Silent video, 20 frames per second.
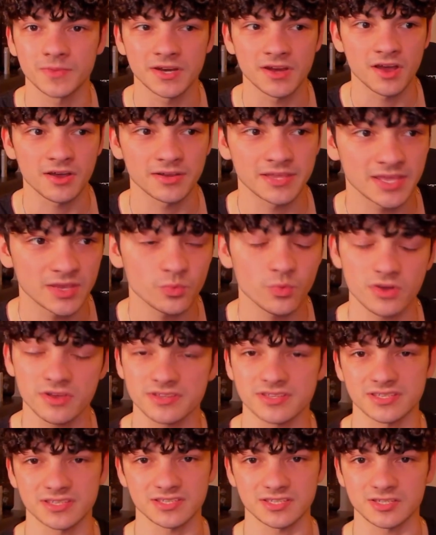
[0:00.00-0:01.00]
You know, he
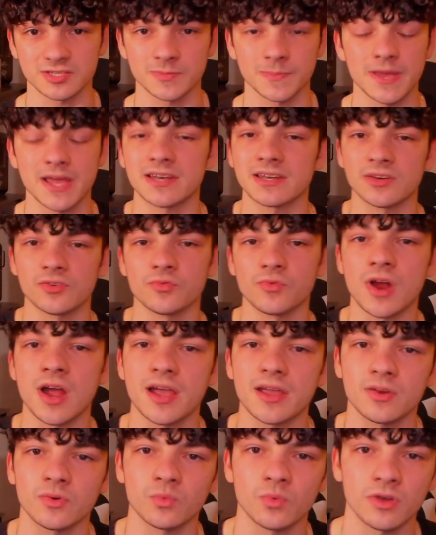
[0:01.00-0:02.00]
wasn't suspended,
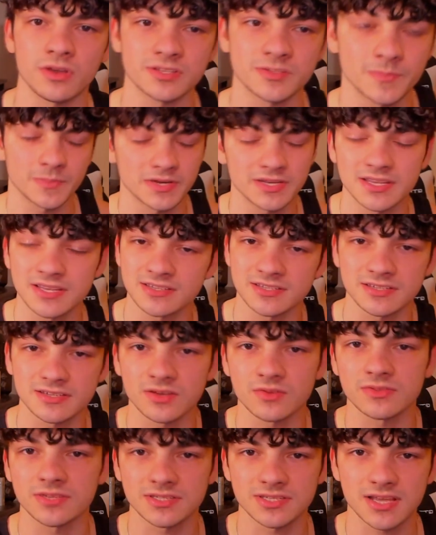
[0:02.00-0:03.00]
Ryan was, but he
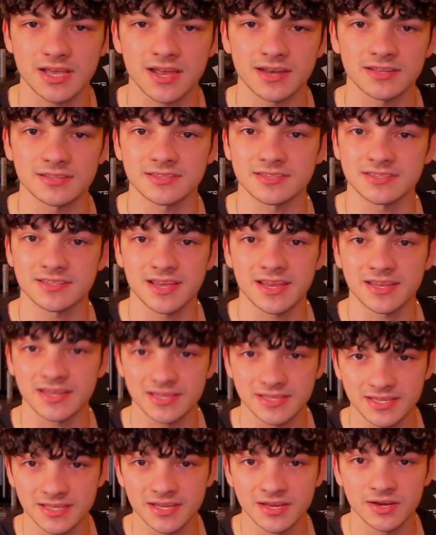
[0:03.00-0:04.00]
still decided to take
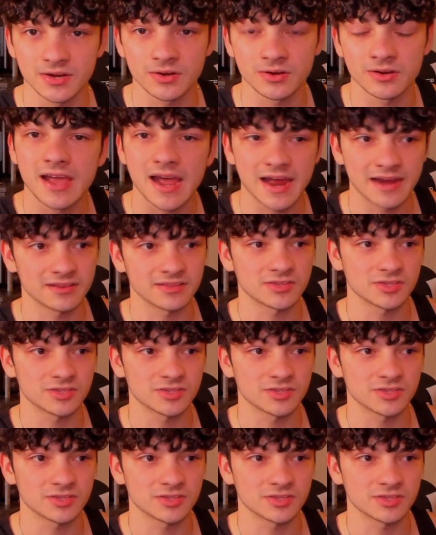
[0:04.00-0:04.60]
a year out of the